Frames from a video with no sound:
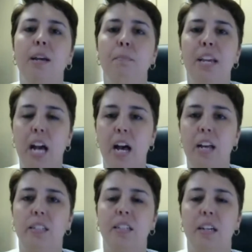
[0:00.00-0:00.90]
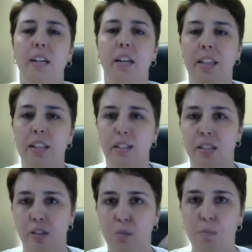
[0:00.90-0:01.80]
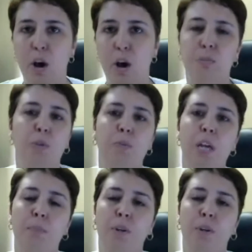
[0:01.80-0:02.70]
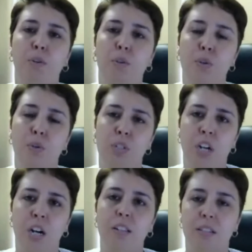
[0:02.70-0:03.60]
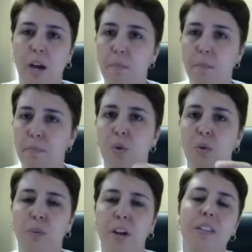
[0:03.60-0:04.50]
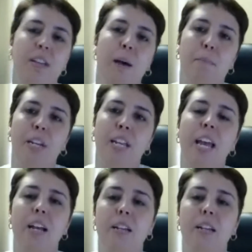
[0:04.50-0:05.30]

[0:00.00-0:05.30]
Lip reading: because this small group of people who start this company or run this company